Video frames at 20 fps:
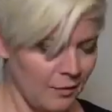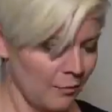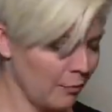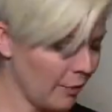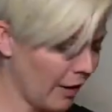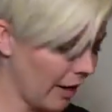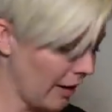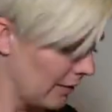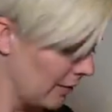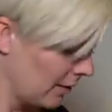
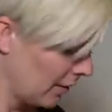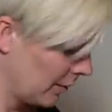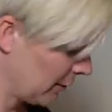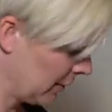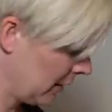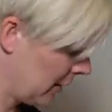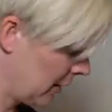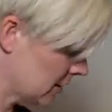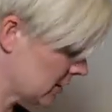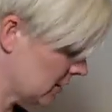but I'm
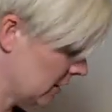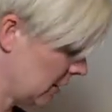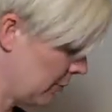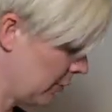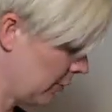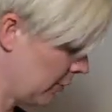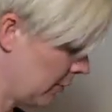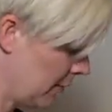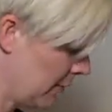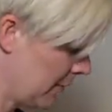gonna actually
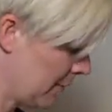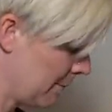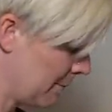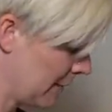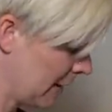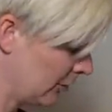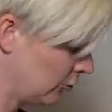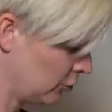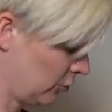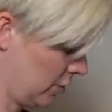pull up a
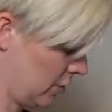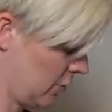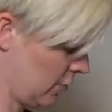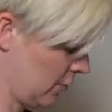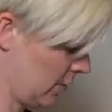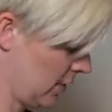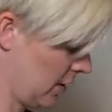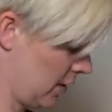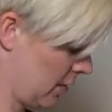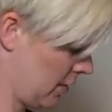
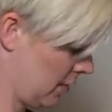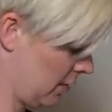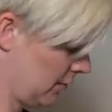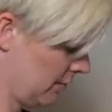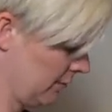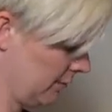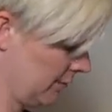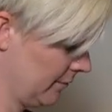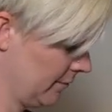metronome here.